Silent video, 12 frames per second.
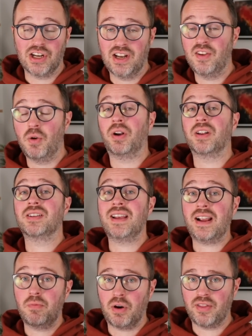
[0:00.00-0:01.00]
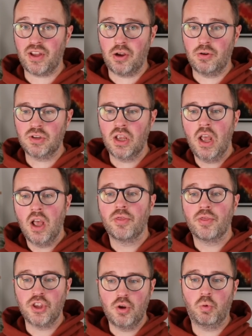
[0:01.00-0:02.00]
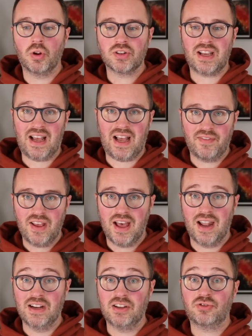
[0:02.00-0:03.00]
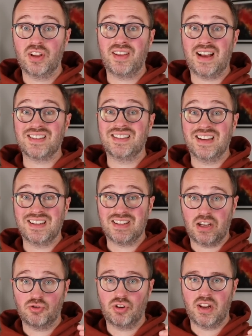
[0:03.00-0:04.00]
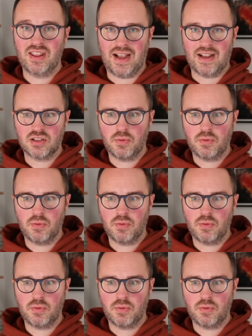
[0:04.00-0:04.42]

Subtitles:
And if you want a second one of those, then you want to have at least 3,600 in that.